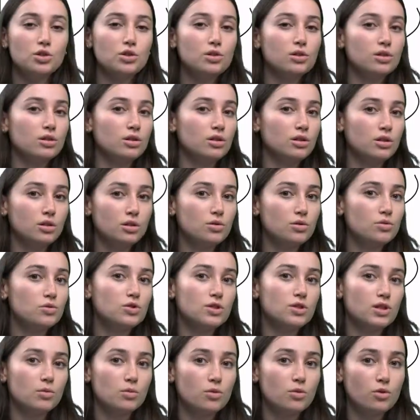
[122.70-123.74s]
you can use
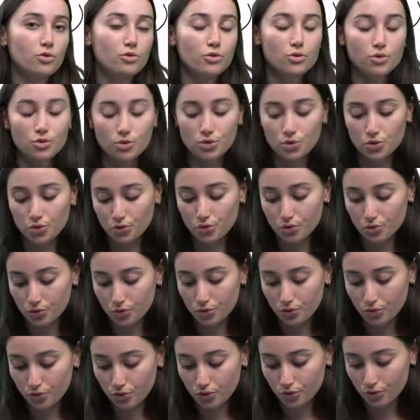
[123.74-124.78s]
them, of course,
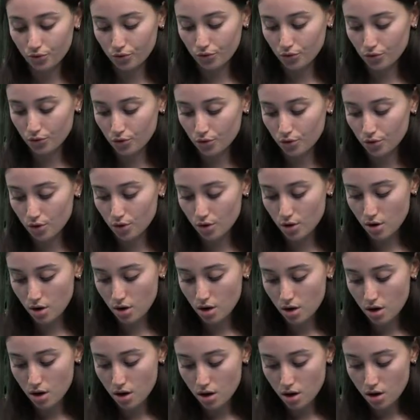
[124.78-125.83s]
for
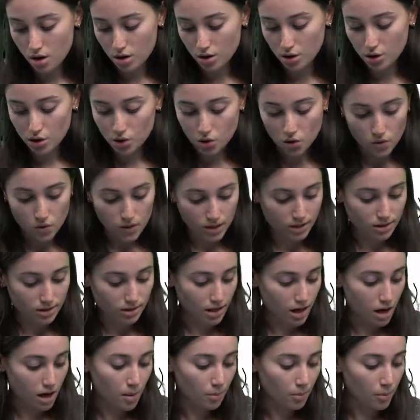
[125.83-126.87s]
your
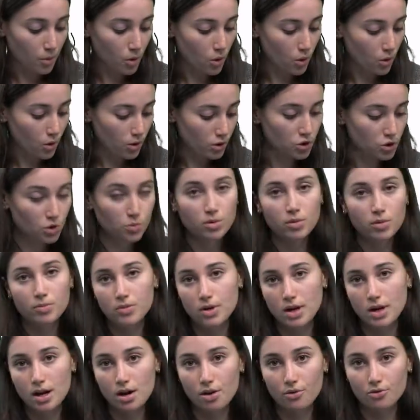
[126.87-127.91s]
exam or to
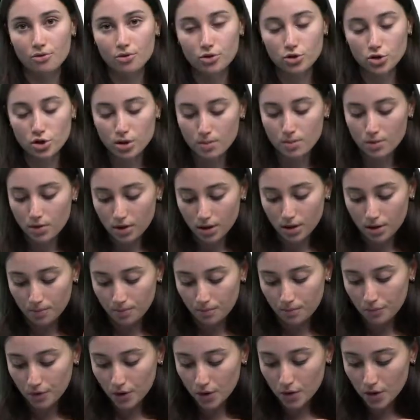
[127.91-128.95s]
prepare for something.
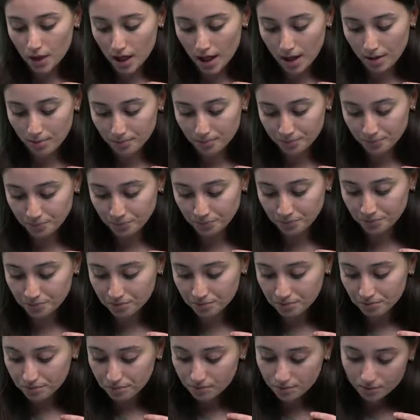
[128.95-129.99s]
Okay,
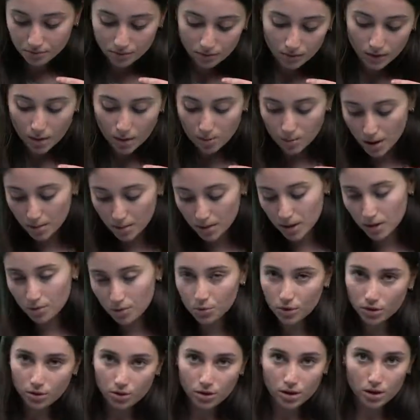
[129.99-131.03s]
maybe
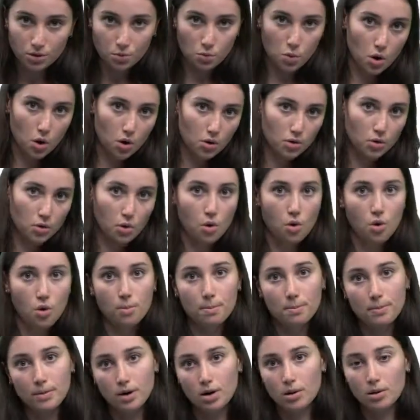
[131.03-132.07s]
we look at one
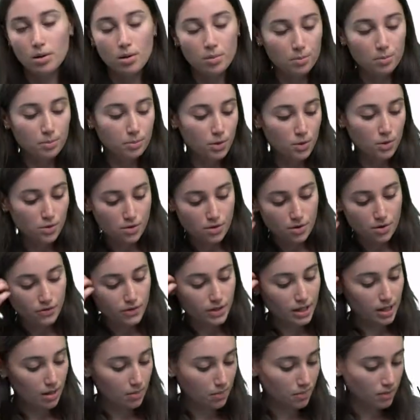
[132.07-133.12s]
or both of
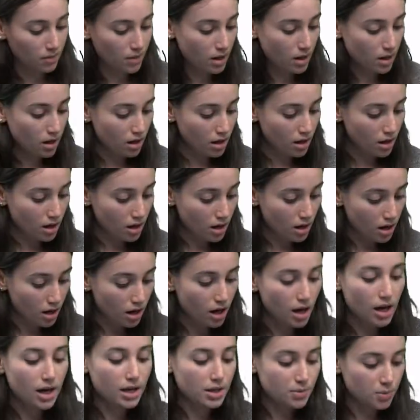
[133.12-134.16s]
them,
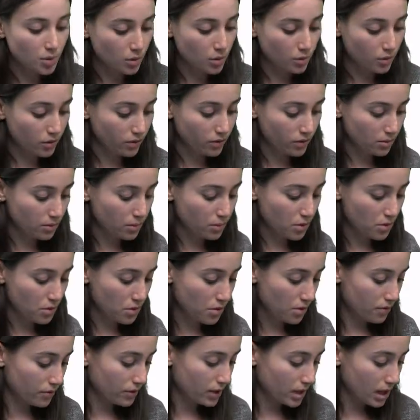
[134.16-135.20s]
at
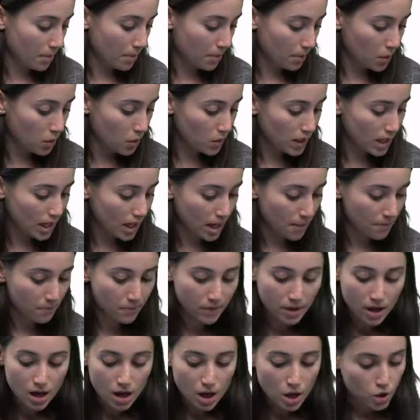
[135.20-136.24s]
both of them. Okay,
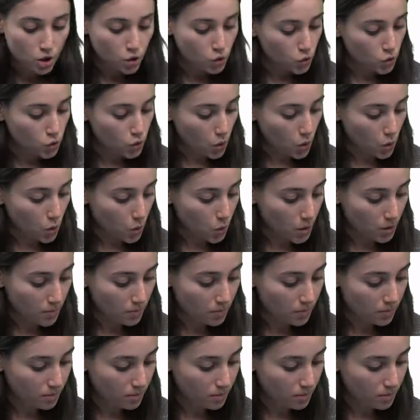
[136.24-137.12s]
so